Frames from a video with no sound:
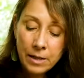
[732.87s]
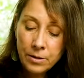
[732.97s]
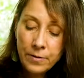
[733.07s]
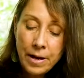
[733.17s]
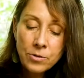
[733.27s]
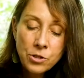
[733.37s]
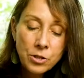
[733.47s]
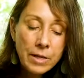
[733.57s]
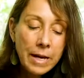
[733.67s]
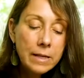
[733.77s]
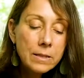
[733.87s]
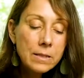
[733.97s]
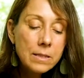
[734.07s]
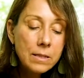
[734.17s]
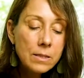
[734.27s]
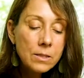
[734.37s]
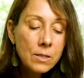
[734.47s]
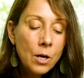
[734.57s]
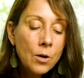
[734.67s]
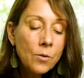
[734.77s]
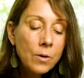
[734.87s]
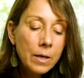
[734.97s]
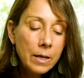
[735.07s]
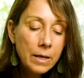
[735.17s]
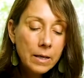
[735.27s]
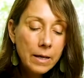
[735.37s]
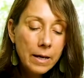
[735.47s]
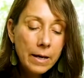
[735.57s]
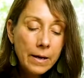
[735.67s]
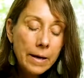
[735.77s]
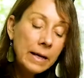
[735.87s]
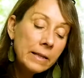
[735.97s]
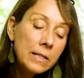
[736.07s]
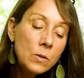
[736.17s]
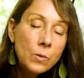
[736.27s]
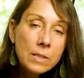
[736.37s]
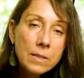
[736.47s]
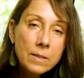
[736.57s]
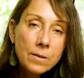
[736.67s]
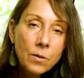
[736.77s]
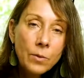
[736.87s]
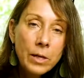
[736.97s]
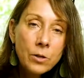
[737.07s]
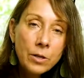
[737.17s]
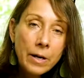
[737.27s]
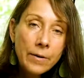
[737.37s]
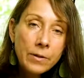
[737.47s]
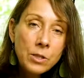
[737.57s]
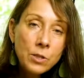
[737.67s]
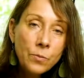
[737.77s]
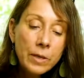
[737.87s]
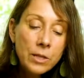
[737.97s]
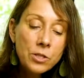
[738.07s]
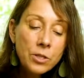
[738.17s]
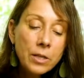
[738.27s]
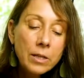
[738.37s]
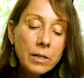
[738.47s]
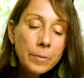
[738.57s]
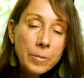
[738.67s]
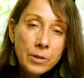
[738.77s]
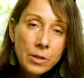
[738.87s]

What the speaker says: and around your nails. So at least once a week or every 2 weeks, you're going to clip your